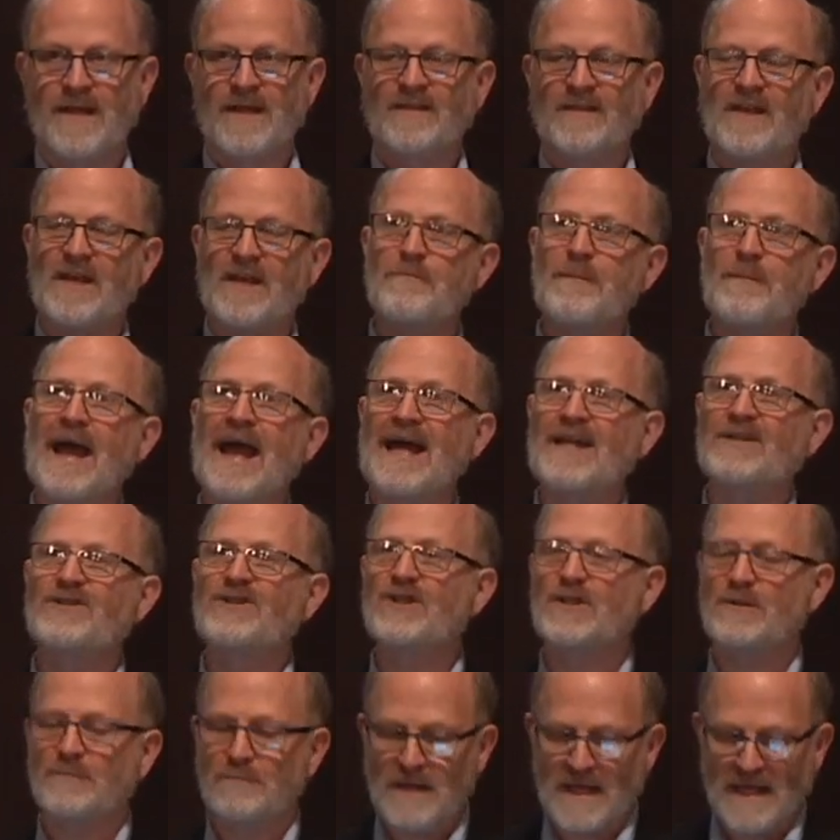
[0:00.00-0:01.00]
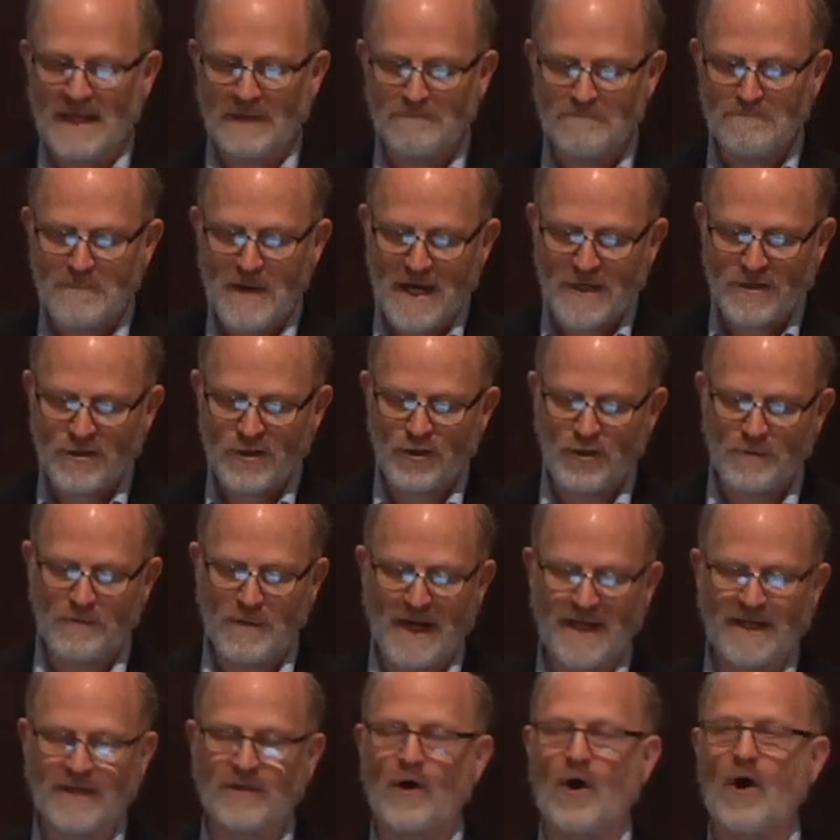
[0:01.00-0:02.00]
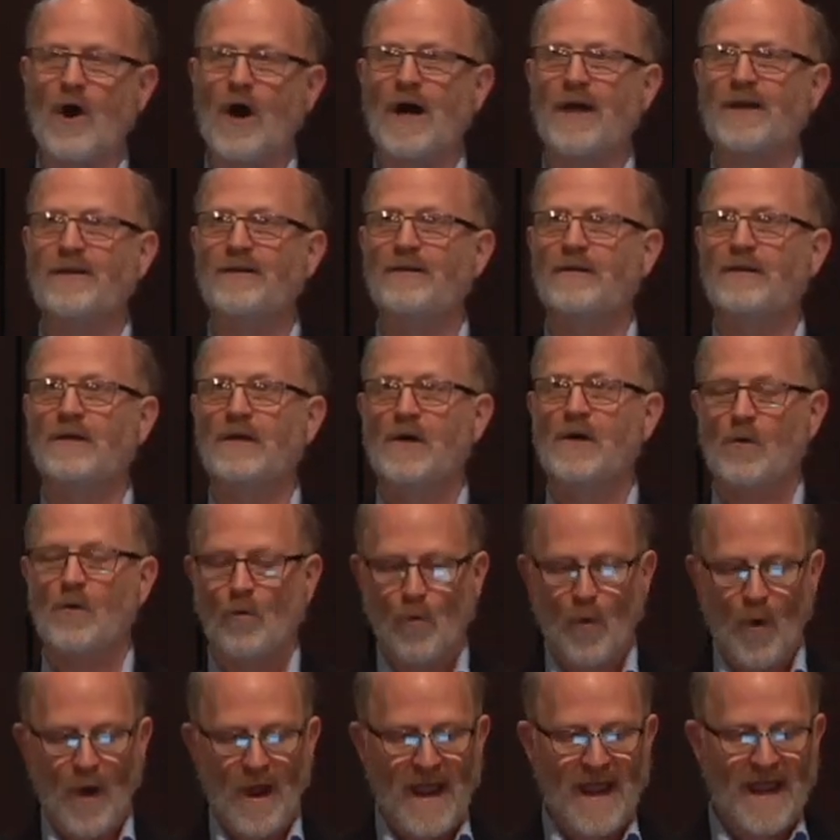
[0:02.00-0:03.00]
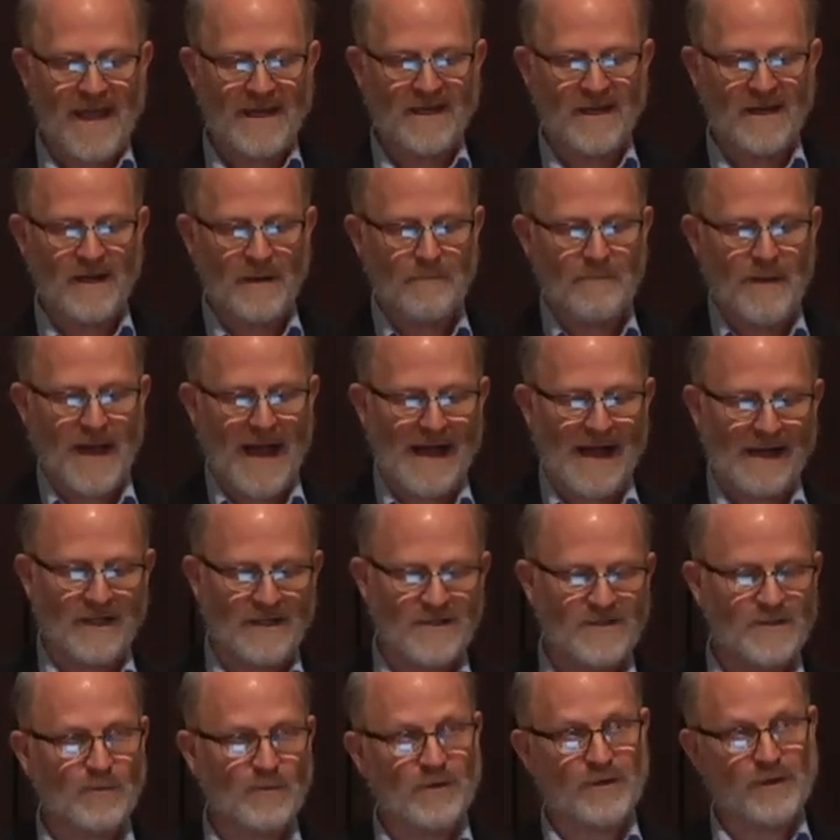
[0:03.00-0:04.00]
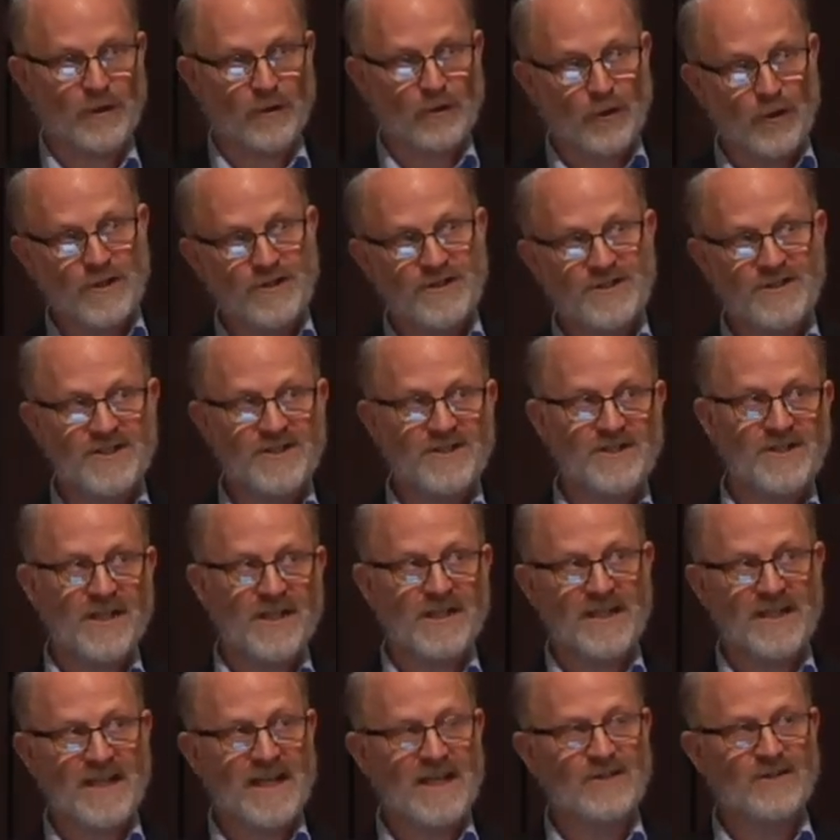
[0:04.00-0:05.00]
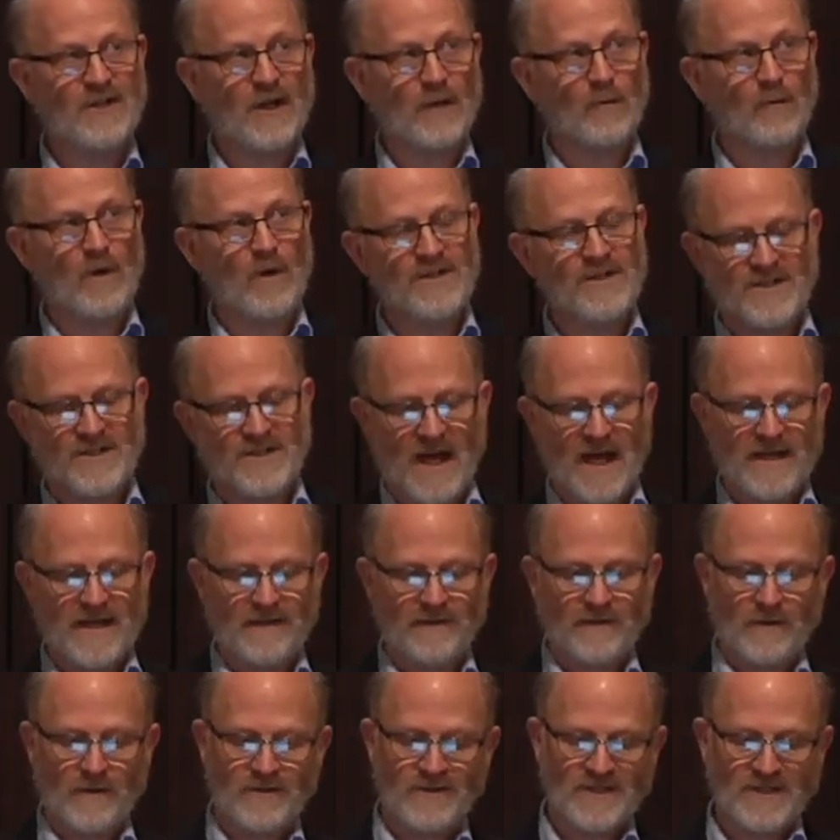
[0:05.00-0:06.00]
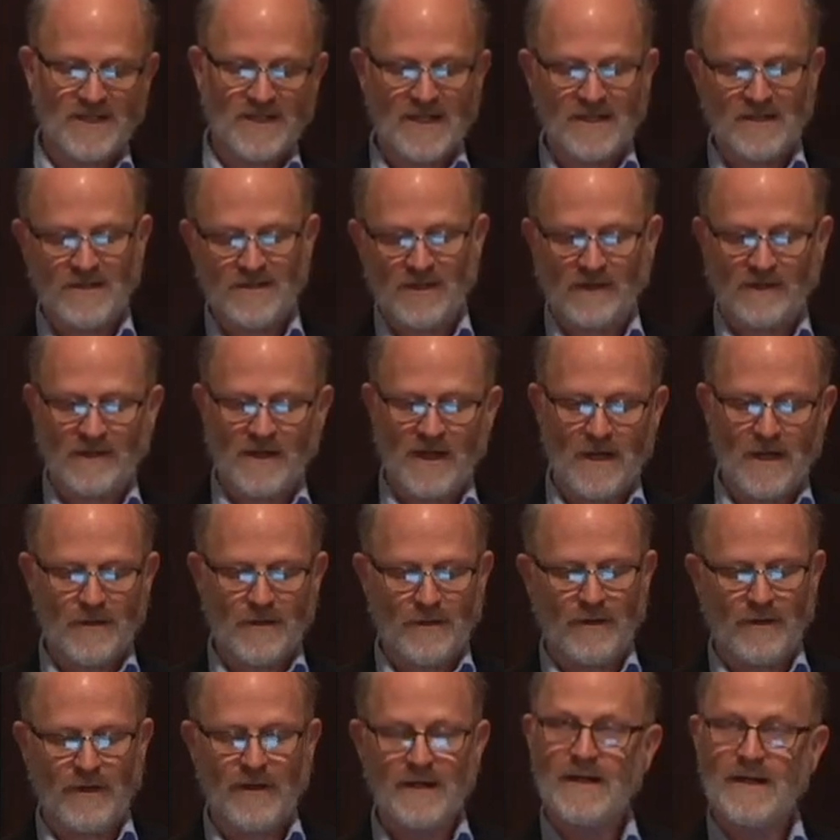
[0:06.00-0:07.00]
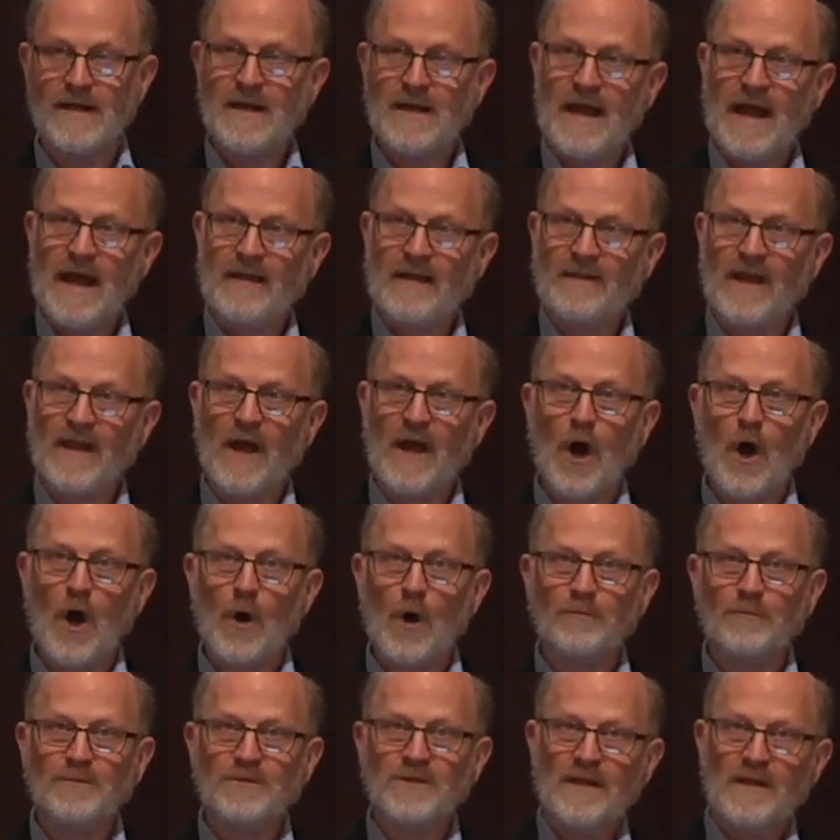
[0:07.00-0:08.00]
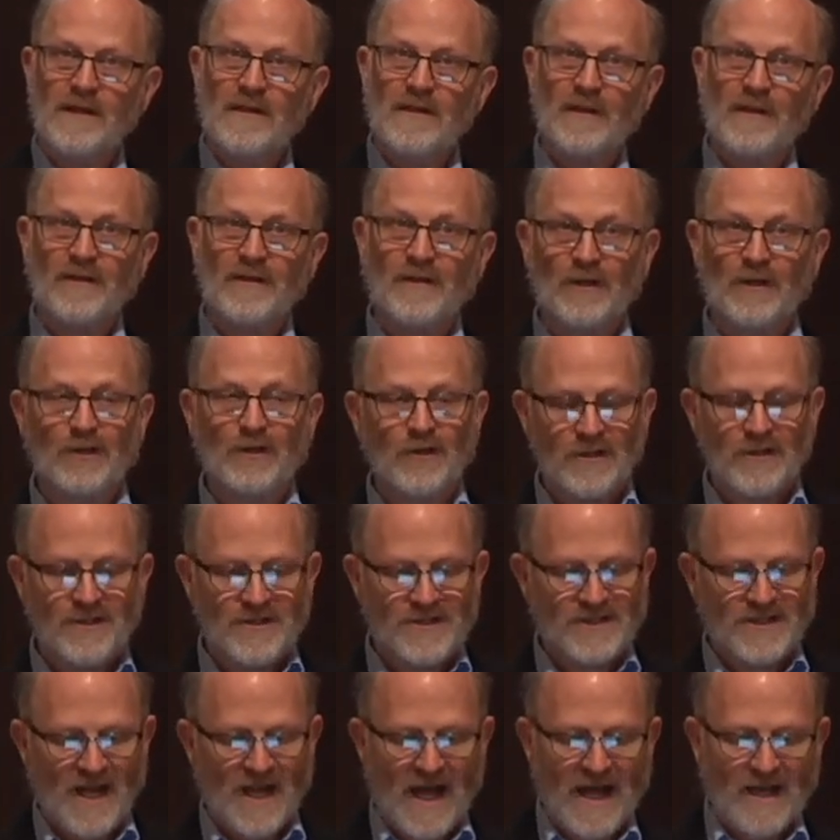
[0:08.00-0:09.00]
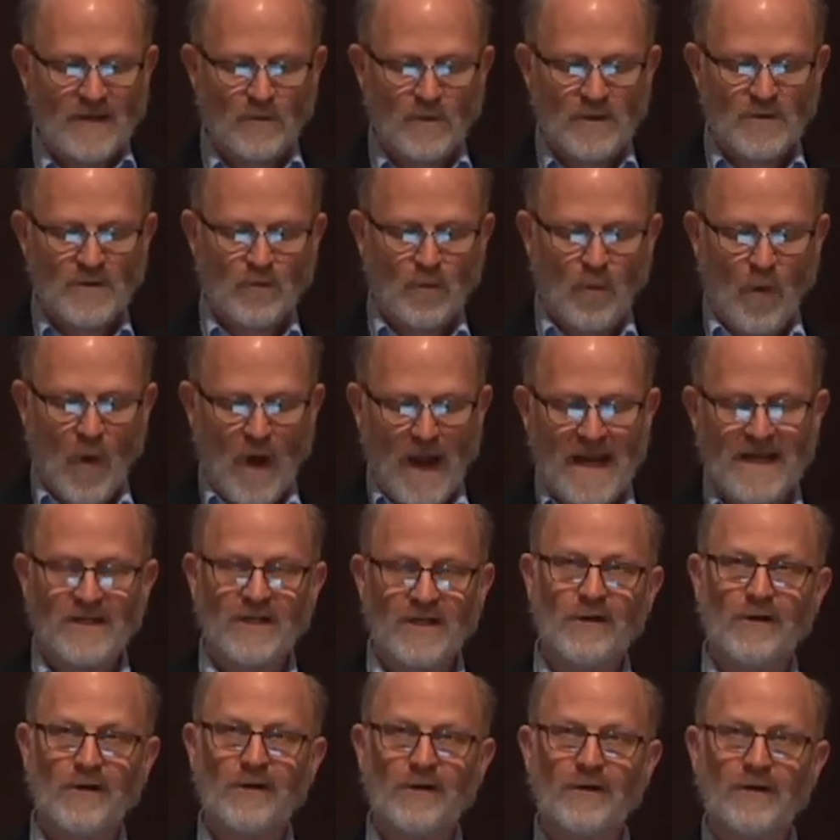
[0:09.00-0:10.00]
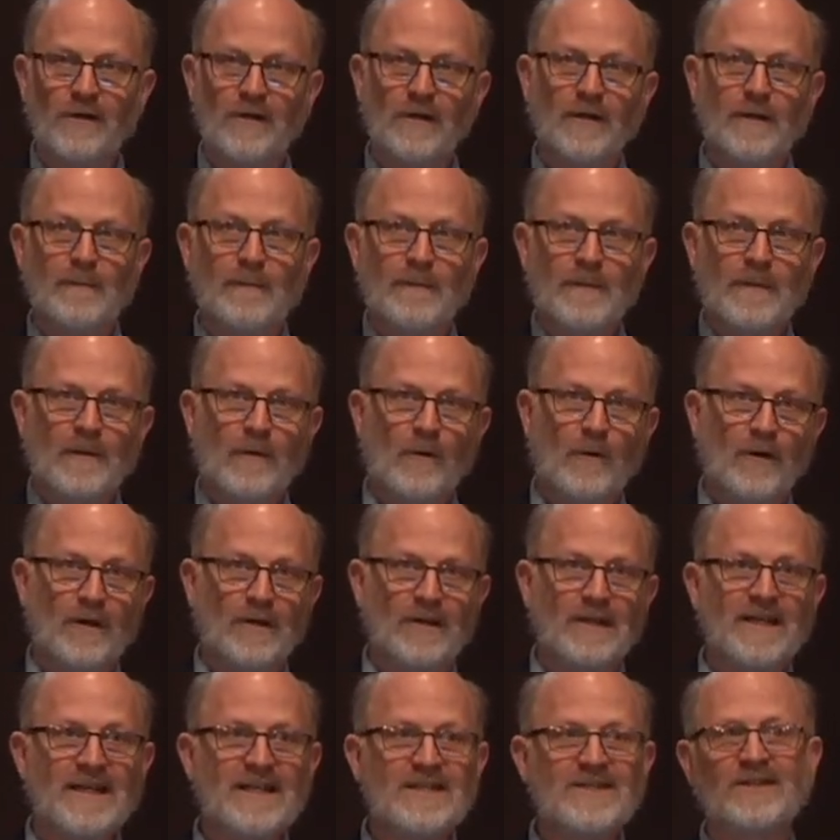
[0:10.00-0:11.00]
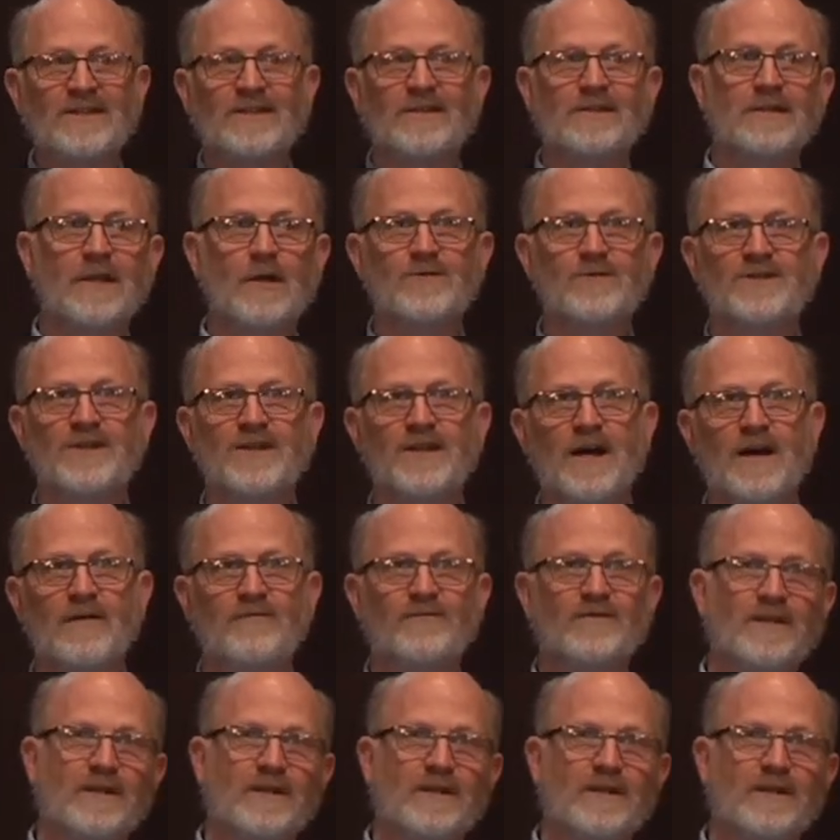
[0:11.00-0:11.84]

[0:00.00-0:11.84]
They imagined being measured by God, weighed in a balance with their good deeds on one side and their sins on the other, and they hoped that the good side was weightier, or at least close enough